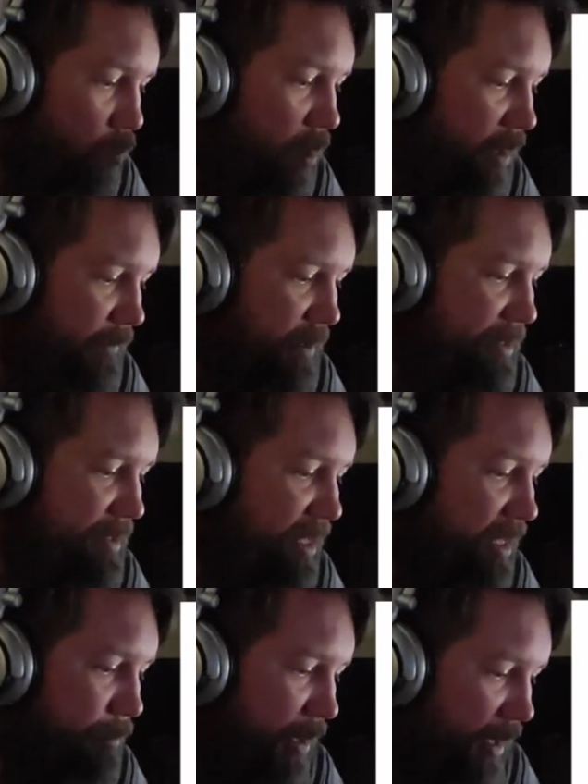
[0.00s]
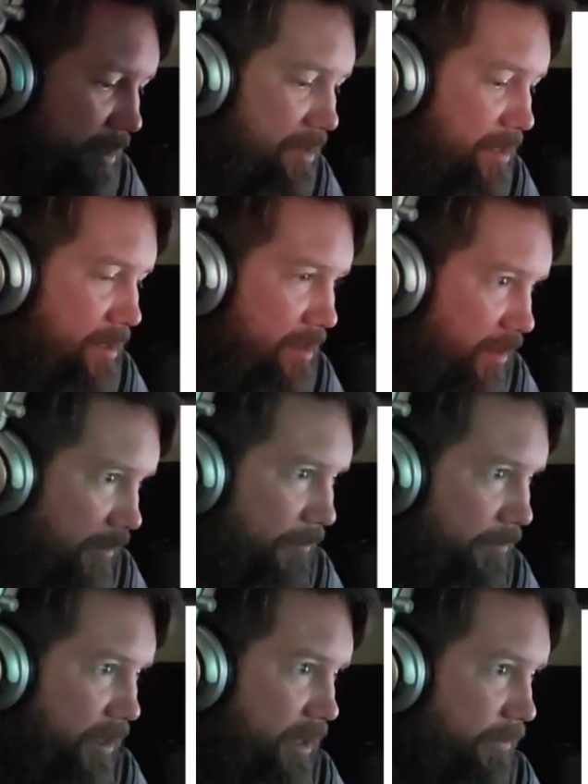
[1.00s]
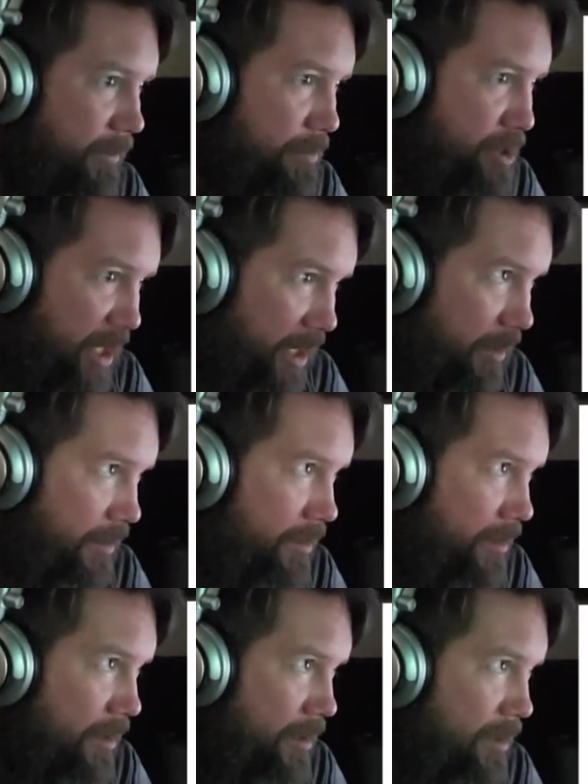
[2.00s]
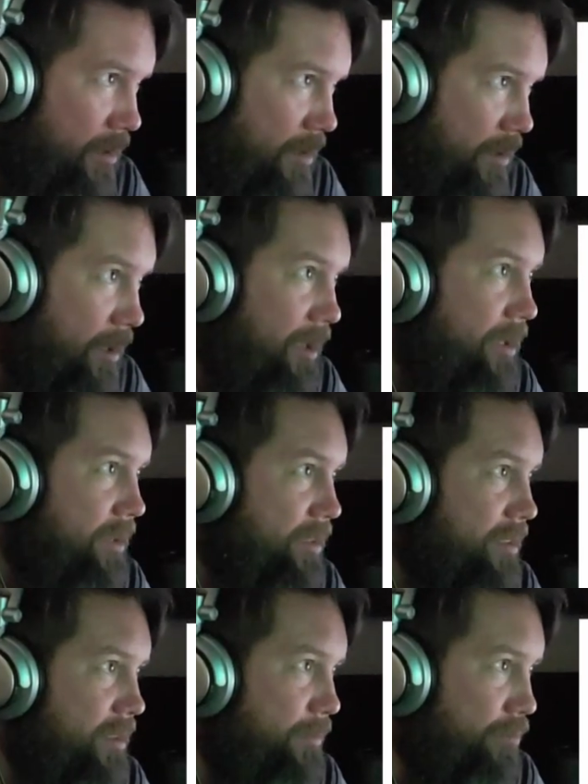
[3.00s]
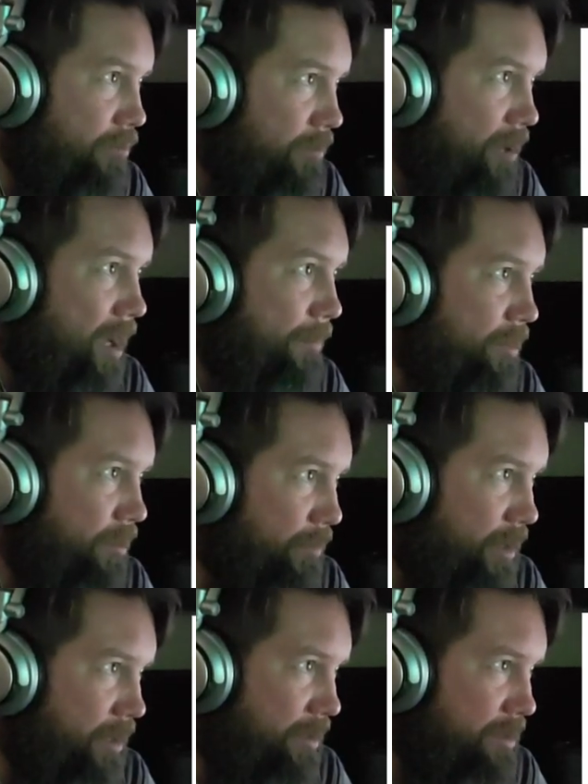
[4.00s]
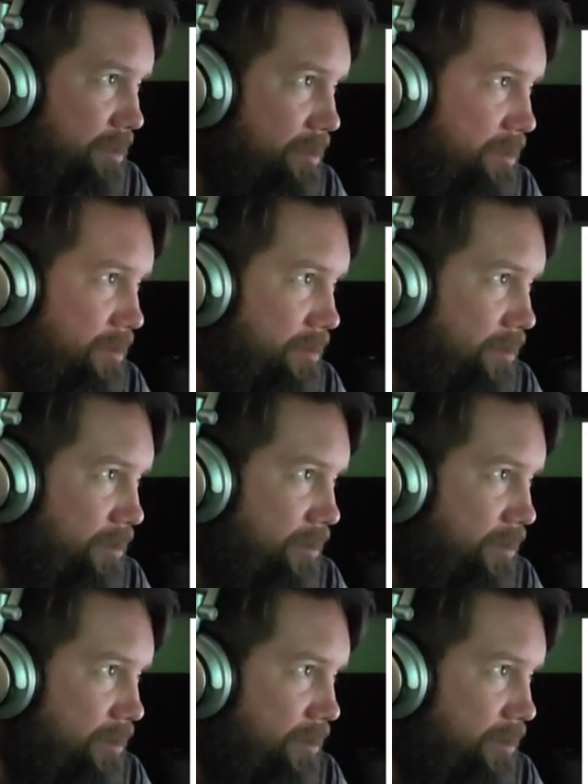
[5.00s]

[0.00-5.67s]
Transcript: one of his teammates, they're freed from jail. The problem is,